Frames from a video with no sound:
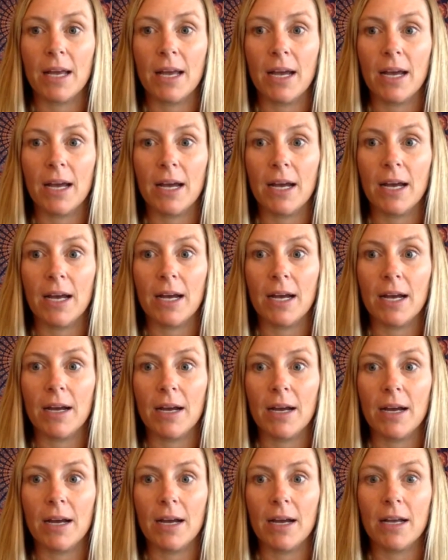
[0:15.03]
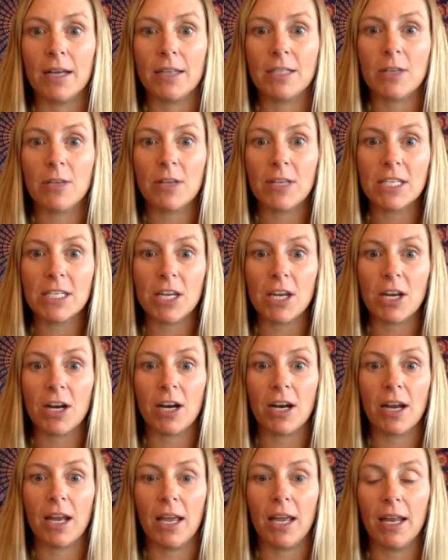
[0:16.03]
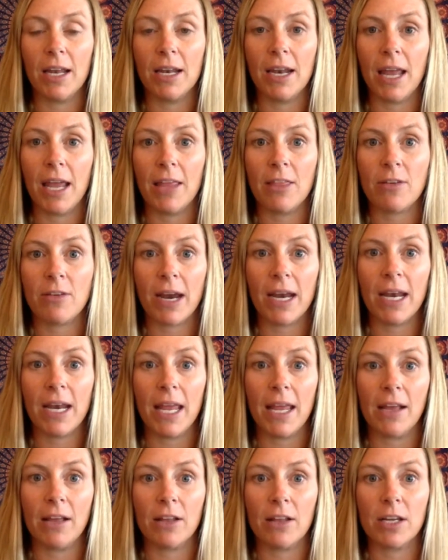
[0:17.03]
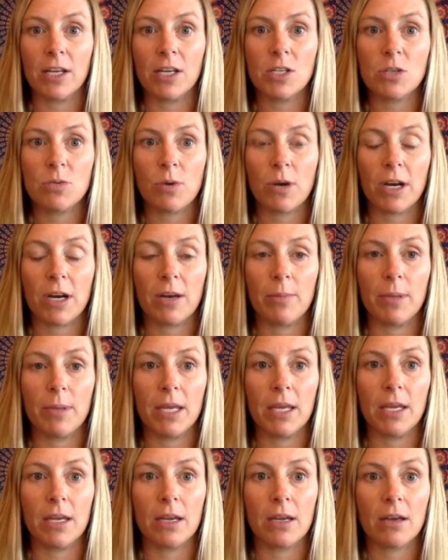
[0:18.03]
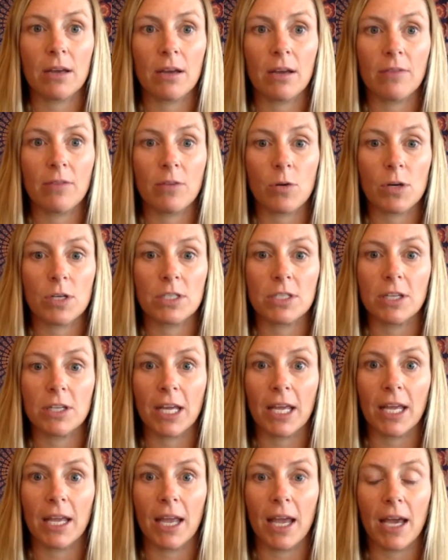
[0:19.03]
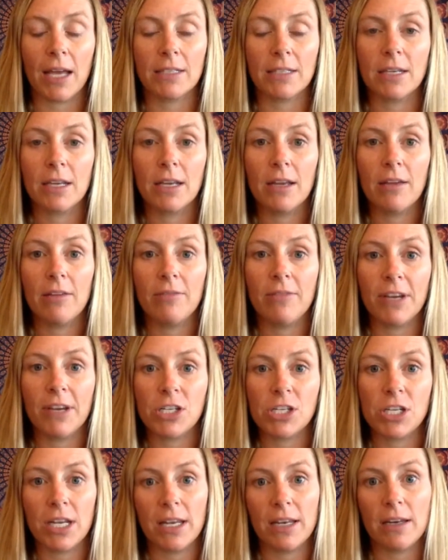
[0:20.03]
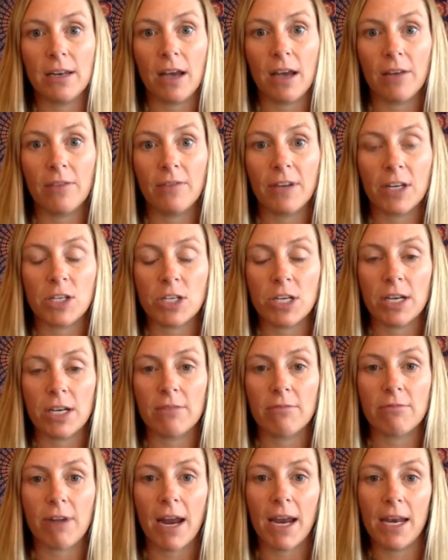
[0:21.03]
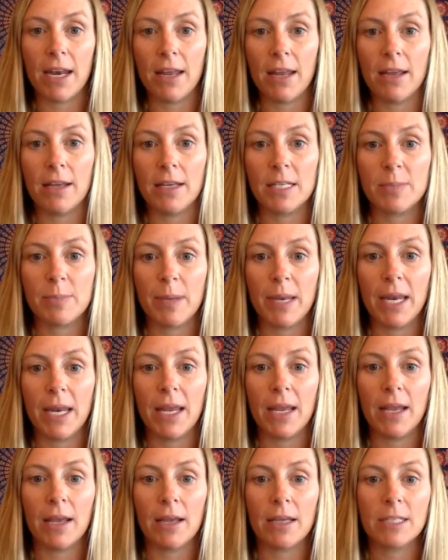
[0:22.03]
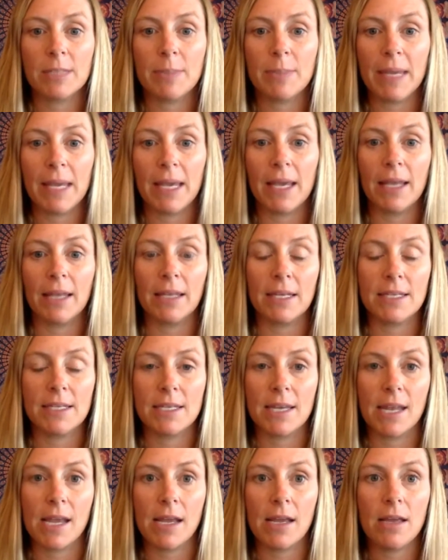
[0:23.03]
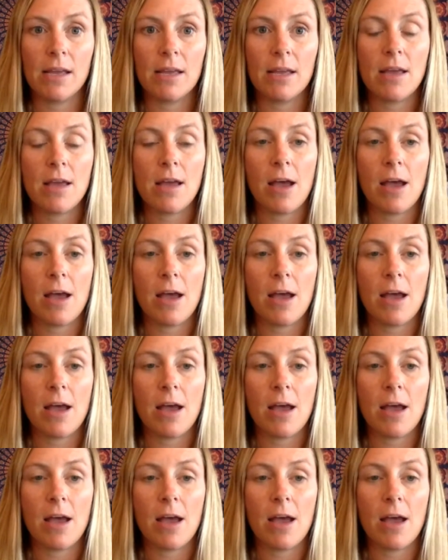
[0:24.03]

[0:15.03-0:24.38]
So this year in 8th grade English, we're going to be, of course, looking at fiction, nonfiction, writing, speaking and listening.